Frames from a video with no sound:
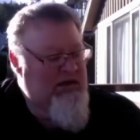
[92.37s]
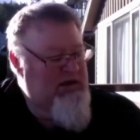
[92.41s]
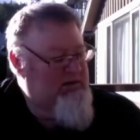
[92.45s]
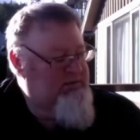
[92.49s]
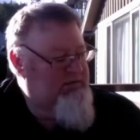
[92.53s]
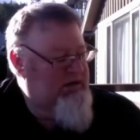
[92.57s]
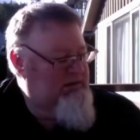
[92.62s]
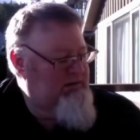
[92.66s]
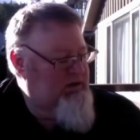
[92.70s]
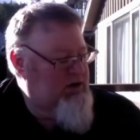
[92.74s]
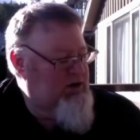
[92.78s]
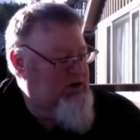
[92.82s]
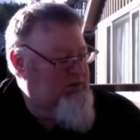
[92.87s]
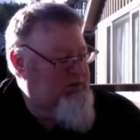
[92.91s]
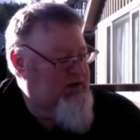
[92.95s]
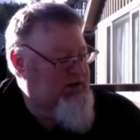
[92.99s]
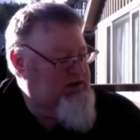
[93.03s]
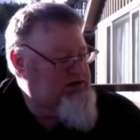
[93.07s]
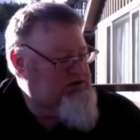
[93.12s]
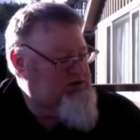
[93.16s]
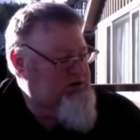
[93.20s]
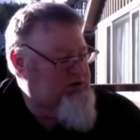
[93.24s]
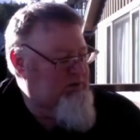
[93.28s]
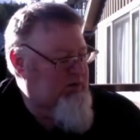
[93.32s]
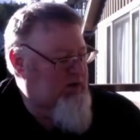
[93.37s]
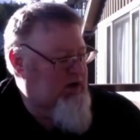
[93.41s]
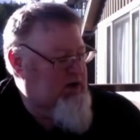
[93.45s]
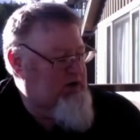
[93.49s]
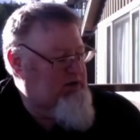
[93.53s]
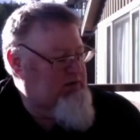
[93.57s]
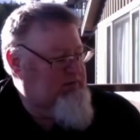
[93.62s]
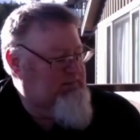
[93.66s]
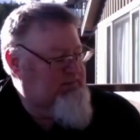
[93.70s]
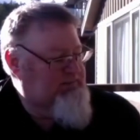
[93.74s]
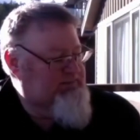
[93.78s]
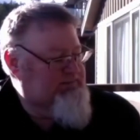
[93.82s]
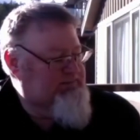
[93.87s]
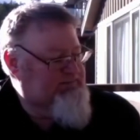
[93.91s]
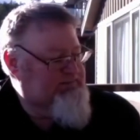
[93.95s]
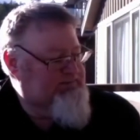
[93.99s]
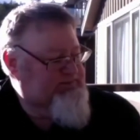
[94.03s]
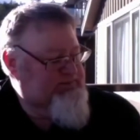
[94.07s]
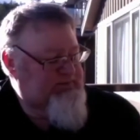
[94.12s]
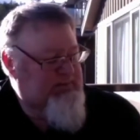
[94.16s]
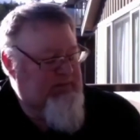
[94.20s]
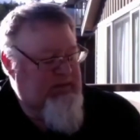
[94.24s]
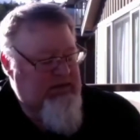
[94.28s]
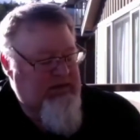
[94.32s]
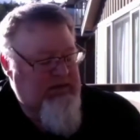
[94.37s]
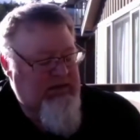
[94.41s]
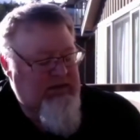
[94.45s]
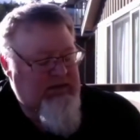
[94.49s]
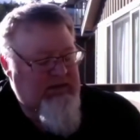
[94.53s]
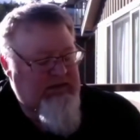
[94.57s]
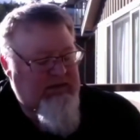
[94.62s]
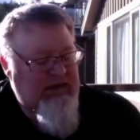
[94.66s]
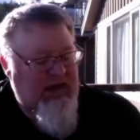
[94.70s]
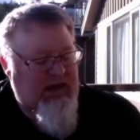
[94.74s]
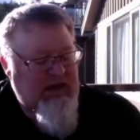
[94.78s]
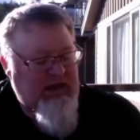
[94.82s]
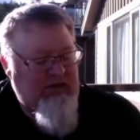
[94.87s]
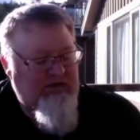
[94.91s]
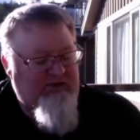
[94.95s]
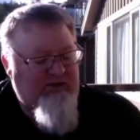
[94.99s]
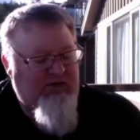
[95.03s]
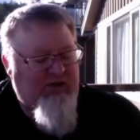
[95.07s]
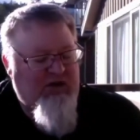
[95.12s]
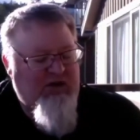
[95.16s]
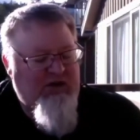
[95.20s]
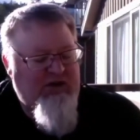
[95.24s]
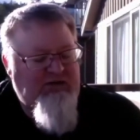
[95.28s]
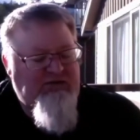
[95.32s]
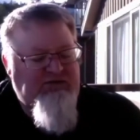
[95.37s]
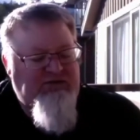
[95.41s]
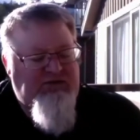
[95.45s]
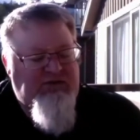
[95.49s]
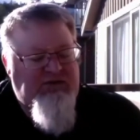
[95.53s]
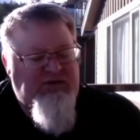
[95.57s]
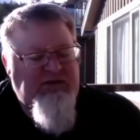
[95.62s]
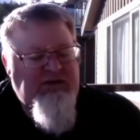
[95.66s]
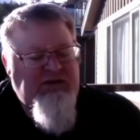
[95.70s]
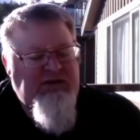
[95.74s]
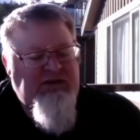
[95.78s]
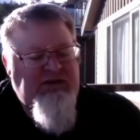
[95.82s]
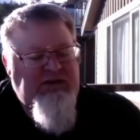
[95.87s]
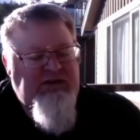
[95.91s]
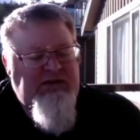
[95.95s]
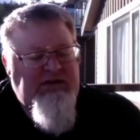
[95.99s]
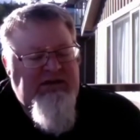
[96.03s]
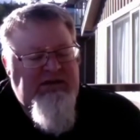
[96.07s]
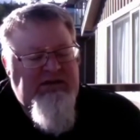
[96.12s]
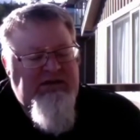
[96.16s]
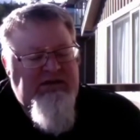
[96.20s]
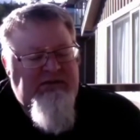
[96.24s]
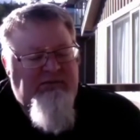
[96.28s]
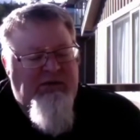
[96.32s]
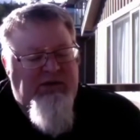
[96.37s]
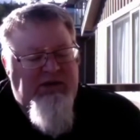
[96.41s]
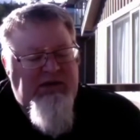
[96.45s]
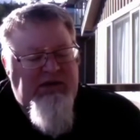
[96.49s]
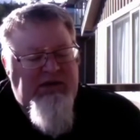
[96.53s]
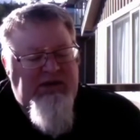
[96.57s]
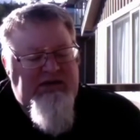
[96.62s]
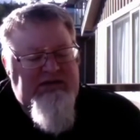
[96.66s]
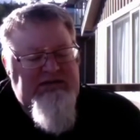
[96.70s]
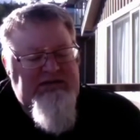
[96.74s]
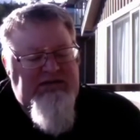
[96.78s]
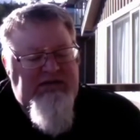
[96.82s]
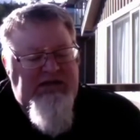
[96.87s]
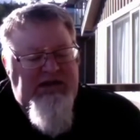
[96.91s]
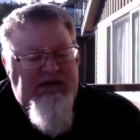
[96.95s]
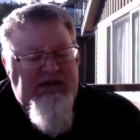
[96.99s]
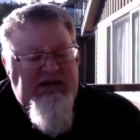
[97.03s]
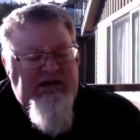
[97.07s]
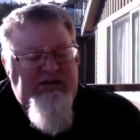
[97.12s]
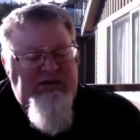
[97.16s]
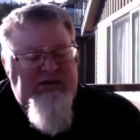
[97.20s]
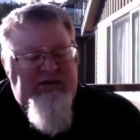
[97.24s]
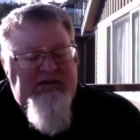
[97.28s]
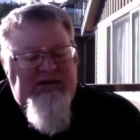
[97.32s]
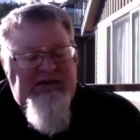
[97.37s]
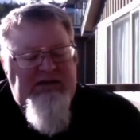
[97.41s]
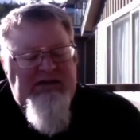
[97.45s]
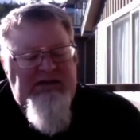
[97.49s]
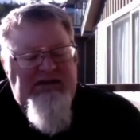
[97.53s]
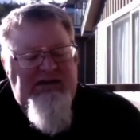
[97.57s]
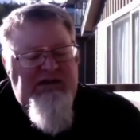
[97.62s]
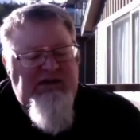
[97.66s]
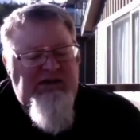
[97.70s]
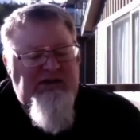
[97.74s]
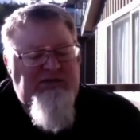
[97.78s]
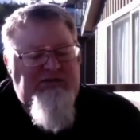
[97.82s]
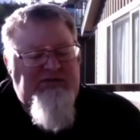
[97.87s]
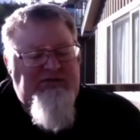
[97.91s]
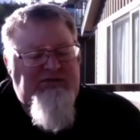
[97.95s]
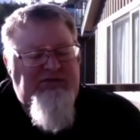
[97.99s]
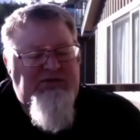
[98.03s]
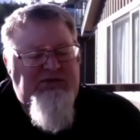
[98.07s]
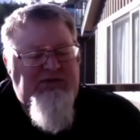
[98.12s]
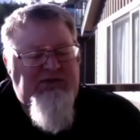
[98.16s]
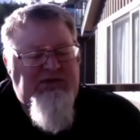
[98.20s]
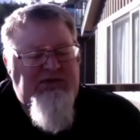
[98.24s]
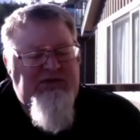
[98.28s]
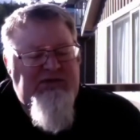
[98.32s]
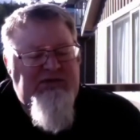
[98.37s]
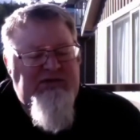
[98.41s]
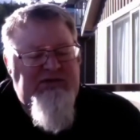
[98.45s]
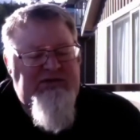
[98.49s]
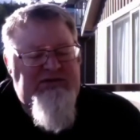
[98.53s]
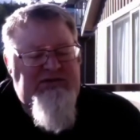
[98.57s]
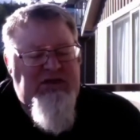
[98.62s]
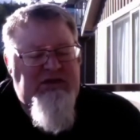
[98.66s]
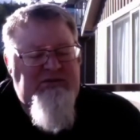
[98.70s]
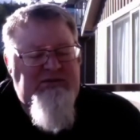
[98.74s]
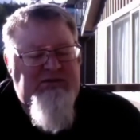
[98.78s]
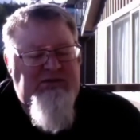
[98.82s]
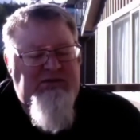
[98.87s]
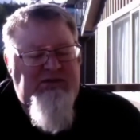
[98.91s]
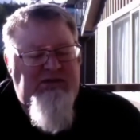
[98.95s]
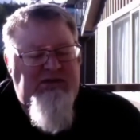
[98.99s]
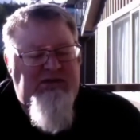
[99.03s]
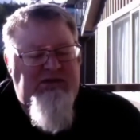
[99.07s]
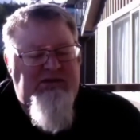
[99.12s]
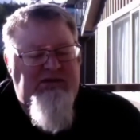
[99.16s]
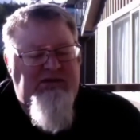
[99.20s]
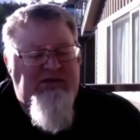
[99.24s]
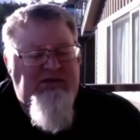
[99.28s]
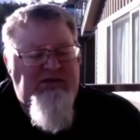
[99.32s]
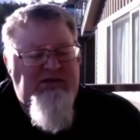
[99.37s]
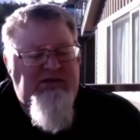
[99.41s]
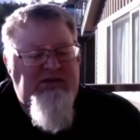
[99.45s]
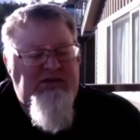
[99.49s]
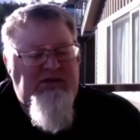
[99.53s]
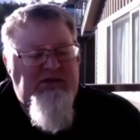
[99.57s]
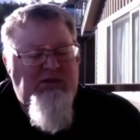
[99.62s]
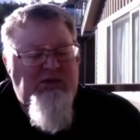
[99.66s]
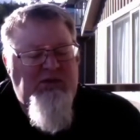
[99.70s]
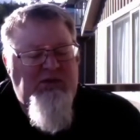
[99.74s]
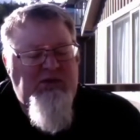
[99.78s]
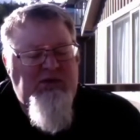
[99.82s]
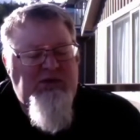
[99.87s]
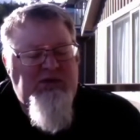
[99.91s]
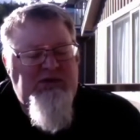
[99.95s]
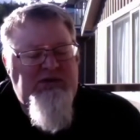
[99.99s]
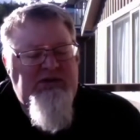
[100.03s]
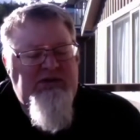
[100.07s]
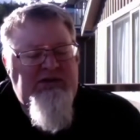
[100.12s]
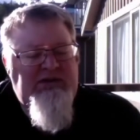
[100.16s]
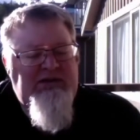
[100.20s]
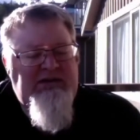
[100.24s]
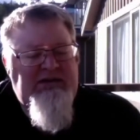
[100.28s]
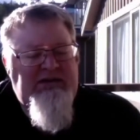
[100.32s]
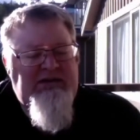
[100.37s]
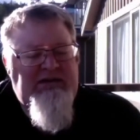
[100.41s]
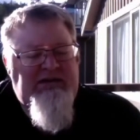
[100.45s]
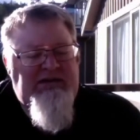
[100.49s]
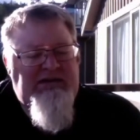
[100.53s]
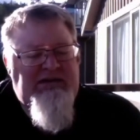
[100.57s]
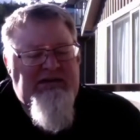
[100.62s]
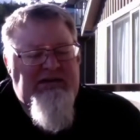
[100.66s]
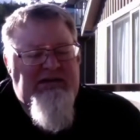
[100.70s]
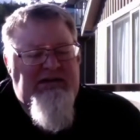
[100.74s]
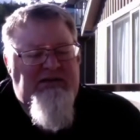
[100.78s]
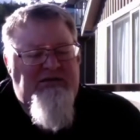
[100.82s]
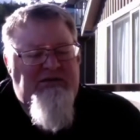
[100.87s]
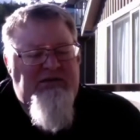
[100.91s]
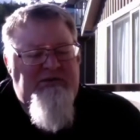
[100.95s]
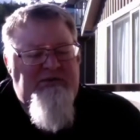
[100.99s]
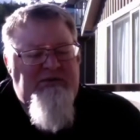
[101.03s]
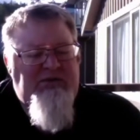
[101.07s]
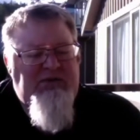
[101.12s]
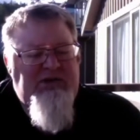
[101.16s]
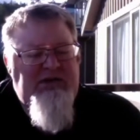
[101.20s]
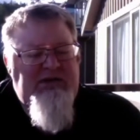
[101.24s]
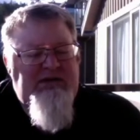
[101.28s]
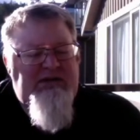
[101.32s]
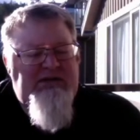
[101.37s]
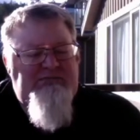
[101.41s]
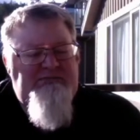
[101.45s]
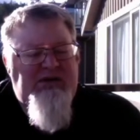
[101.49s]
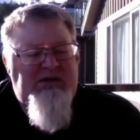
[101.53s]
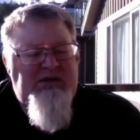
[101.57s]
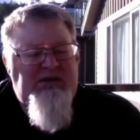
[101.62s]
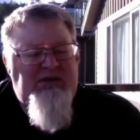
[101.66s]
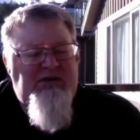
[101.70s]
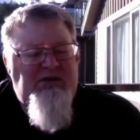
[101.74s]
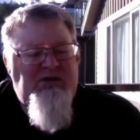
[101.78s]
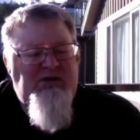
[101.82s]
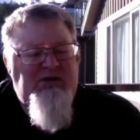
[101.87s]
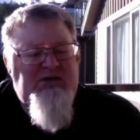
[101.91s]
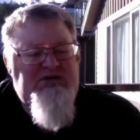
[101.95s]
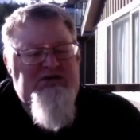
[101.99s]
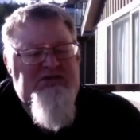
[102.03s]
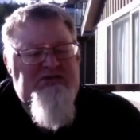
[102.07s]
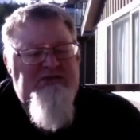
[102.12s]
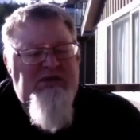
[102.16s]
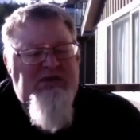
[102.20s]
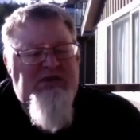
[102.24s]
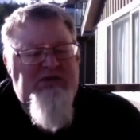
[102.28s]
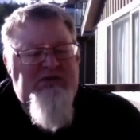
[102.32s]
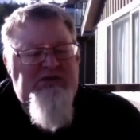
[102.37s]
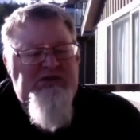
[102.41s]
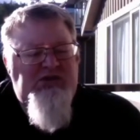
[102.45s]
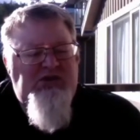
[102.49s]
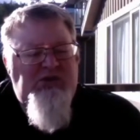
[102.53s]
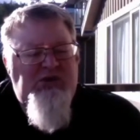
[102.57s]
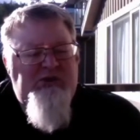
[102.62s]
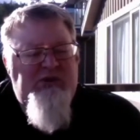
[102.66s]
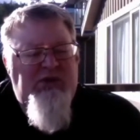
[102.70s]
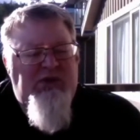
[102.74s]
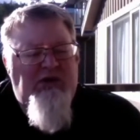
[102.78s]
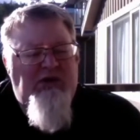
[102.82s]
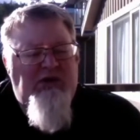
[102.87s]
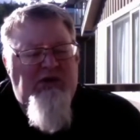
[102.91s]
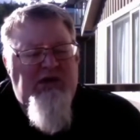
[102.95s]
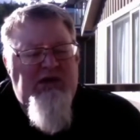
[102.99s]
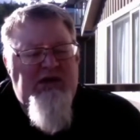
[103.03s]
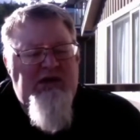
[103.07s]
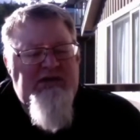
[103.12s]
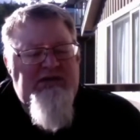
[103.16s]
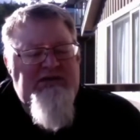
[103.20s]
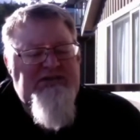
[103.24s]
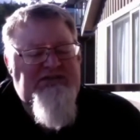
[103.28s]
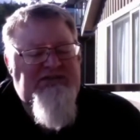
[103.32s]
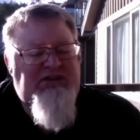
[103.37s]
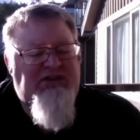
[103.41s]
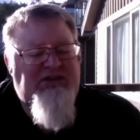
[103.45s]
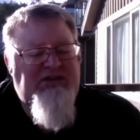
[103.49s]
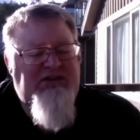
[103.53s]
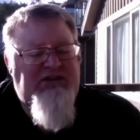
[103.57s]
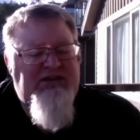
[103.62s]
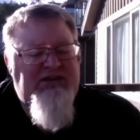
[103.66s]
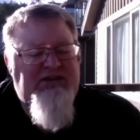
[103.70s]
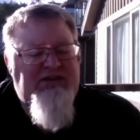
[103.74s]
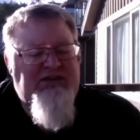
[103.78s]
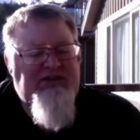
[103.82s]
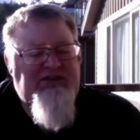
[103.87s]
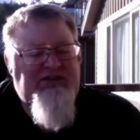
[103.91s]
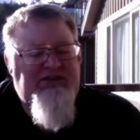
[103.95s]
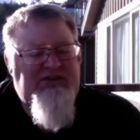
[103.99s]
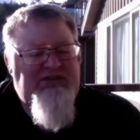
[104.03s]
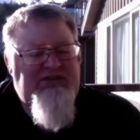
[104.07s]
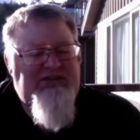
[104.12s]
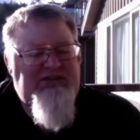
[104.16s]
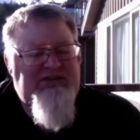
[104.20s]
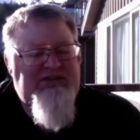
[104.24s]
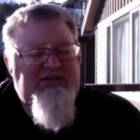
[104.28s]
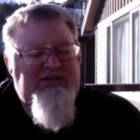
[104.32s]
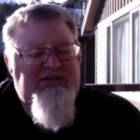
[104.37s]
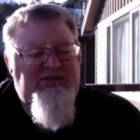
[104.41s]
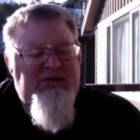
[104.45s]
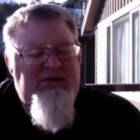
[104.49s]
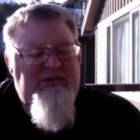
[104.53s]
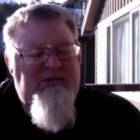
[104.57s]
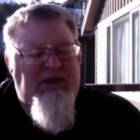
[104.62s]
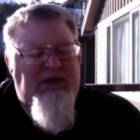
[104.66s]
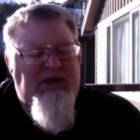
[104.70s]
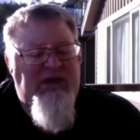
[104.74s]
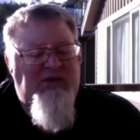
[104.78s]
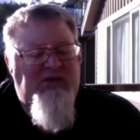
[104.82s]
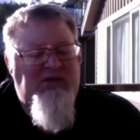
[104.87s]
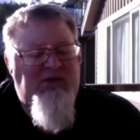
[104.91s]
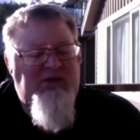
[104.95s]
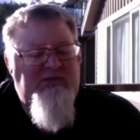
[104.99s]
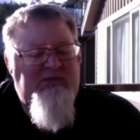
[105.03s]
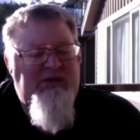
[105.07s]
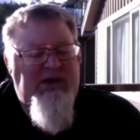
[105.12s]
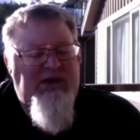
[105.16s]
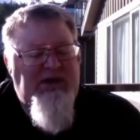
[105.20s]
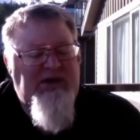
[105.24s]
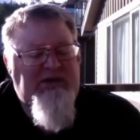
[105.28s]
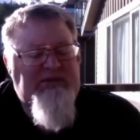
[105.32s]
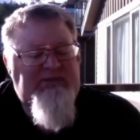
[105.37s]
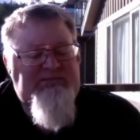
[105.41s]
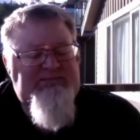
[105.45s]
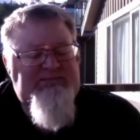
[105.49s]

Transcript: But I'm going to open us with prayer. Thank you, Father, for bringing us together. We thank you for this opportunity to learn your word. And we pray that by your Holy Spirit, you'll open our eyes and our ears so that we may know you better.